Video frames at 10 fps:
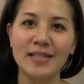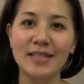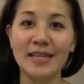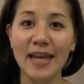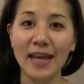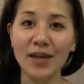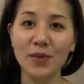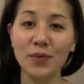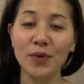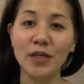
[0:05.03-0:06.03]

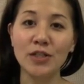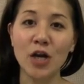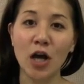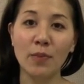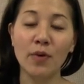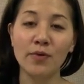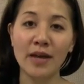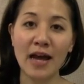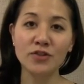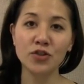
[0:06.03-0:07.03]
Today, we're going to talk about
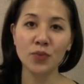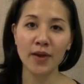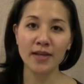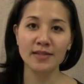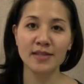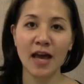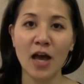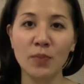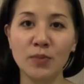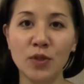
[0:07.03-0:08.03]
natural ways to help